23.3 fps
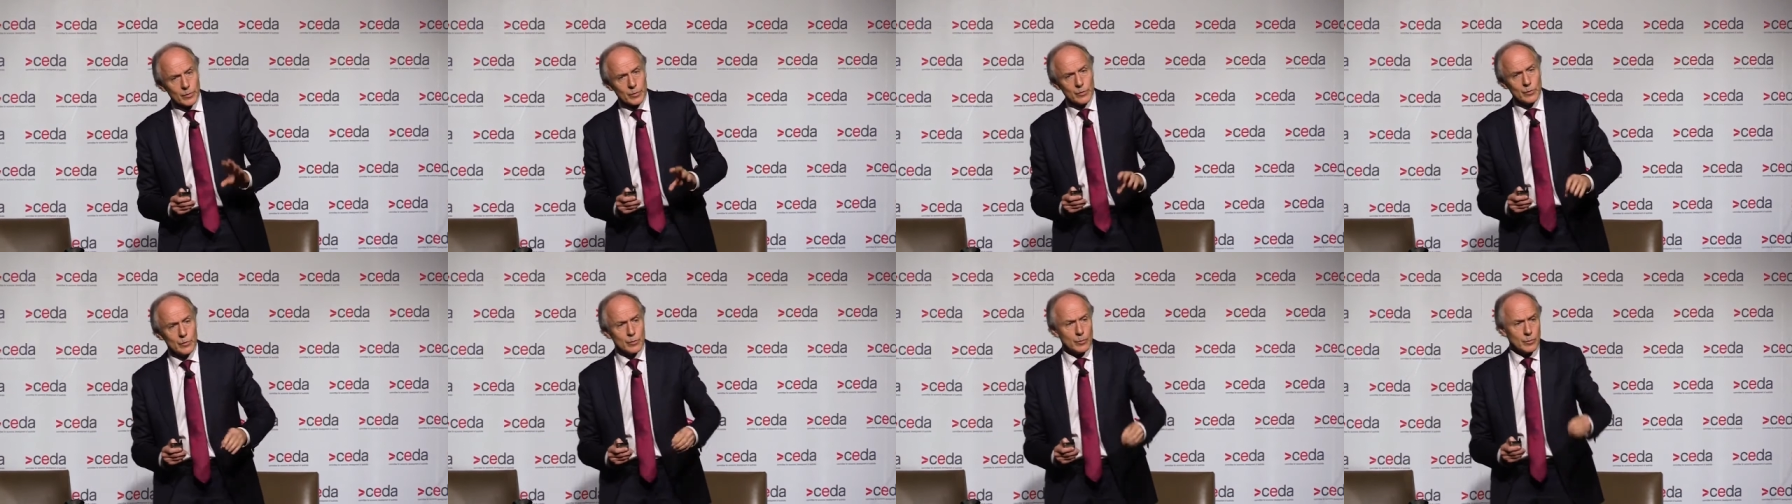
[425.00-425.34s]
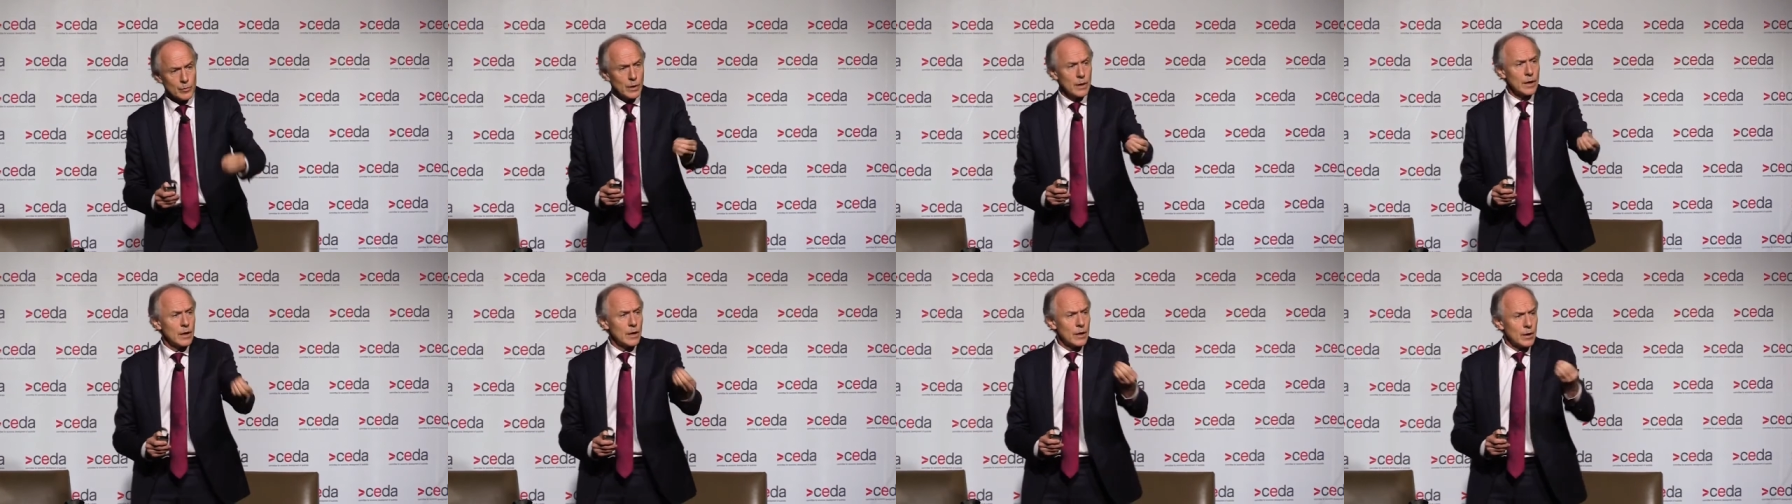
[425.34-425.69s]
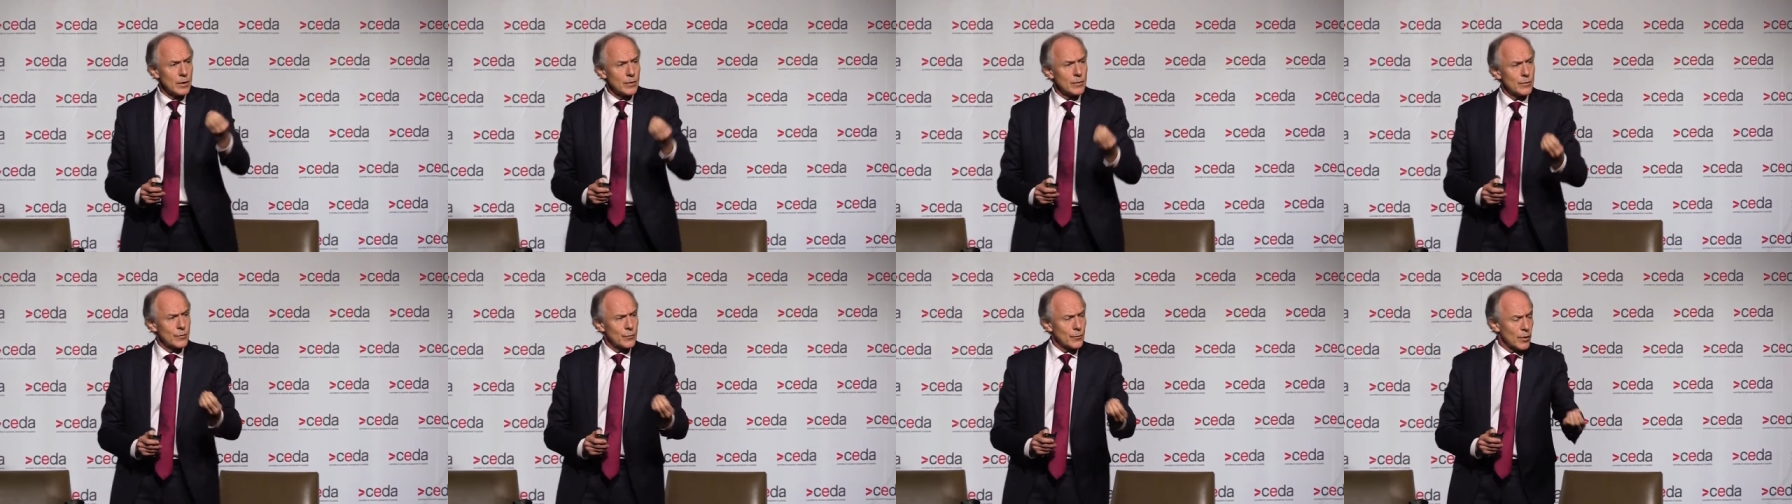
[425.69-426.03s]
soon
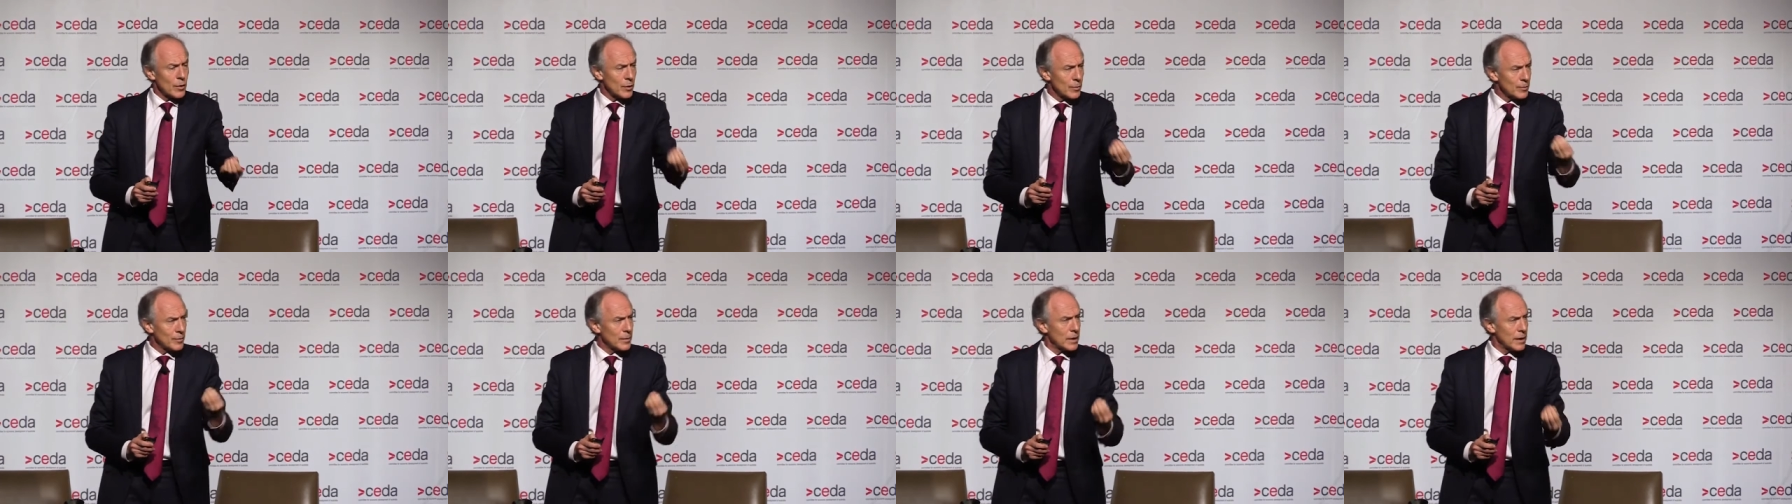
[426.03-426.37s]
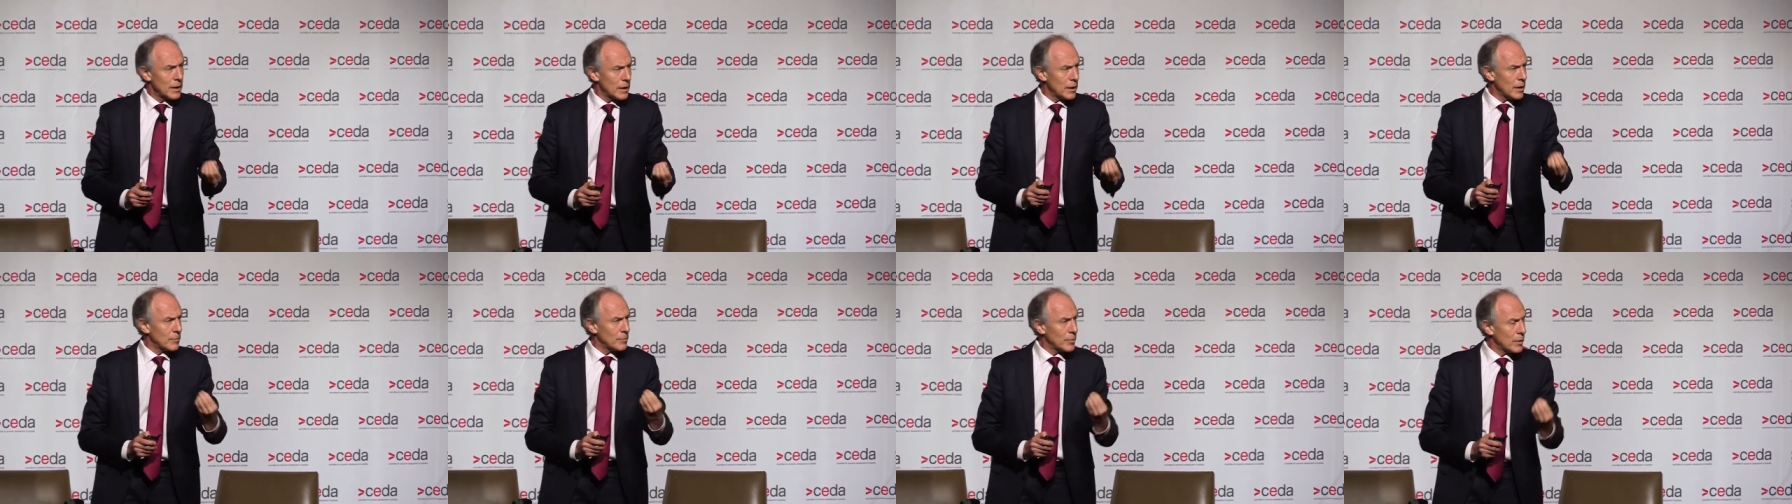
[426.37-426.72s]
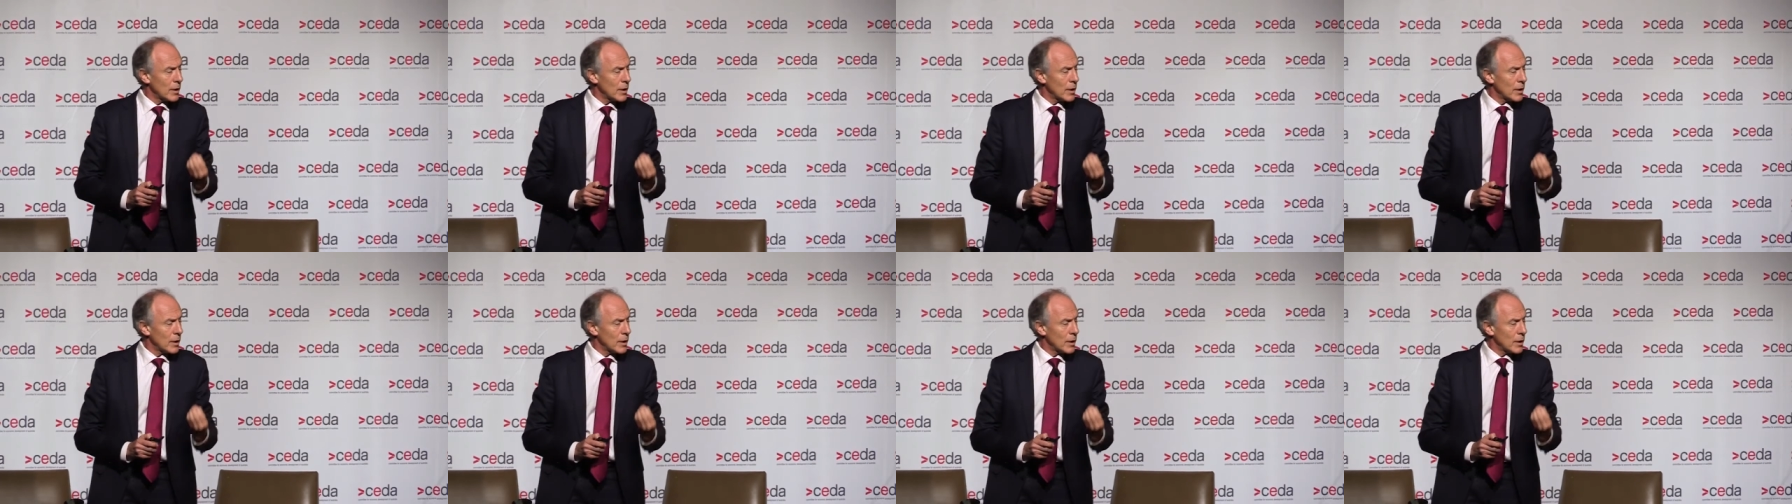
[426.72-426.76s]
from a